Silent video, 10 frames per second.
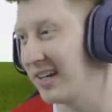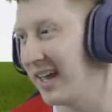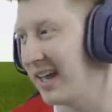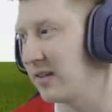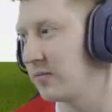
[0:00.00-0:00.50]
to
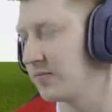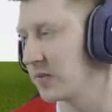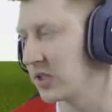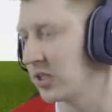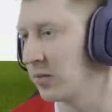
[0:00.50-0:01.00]
get
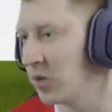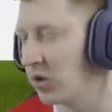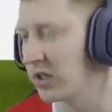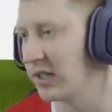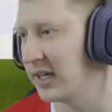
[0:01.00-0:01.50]
I'm
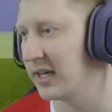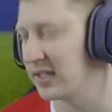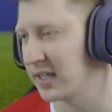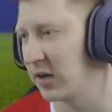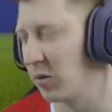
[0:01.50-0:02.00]
not going to
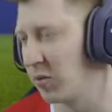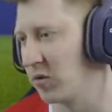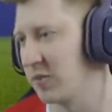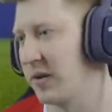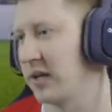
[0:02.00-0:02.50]
get scout
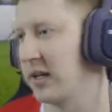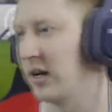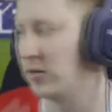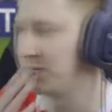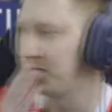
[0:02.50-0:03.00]
reports back
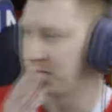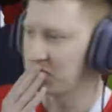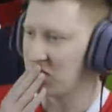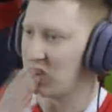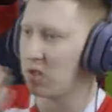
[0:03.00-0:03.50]
now
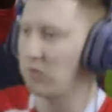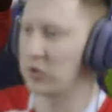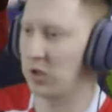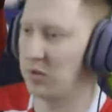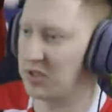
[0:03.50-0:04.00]

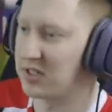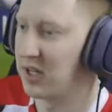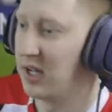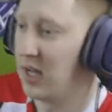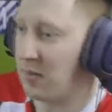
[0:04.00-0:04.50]
for
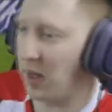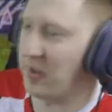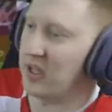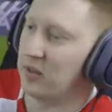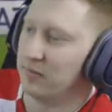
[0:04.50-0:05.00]
Thomas. I
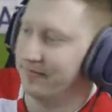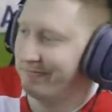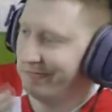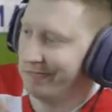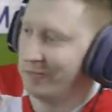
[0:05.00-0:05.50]
mean,
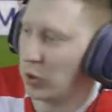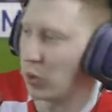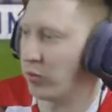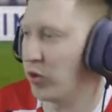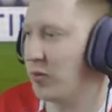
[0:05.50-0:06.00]

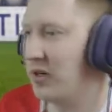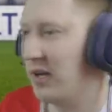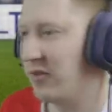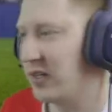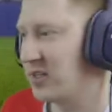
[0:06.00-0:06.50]
or Ruben
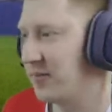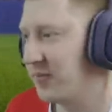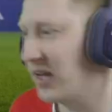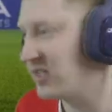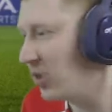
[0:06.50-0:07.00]
Neves.
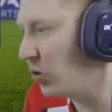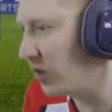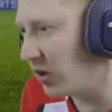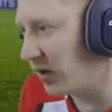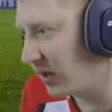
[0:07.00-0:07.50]
Actually,
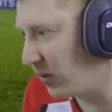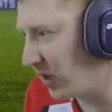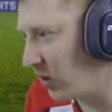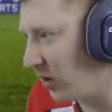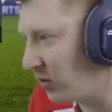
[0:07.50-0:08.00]
oh no, here we
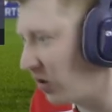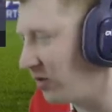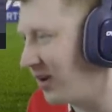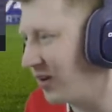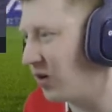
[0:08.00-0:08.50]
go. I've
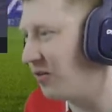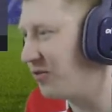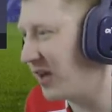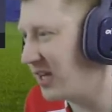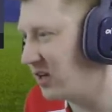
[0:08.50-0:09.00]
got I've got a
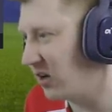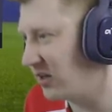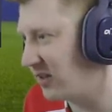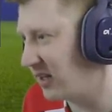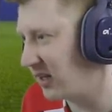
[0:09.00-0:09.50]
vague
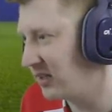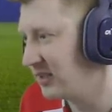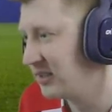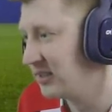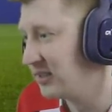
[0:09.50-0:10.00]
idea.
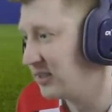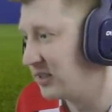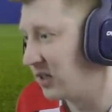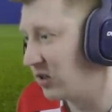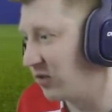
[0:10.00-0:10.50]

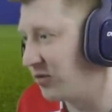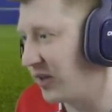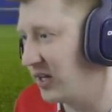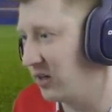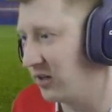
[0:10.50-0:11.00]
I've got a
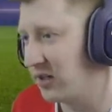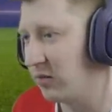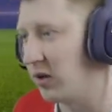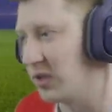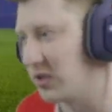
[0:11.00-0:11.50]
vague
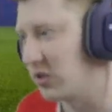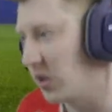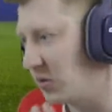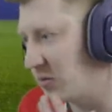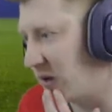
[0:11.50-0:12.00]
idea. Right, so
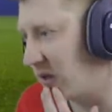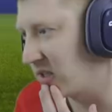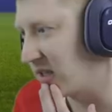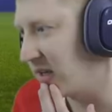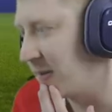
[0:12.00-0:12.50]
Thomas
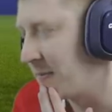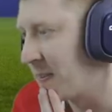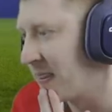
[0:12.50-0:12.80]
Partey,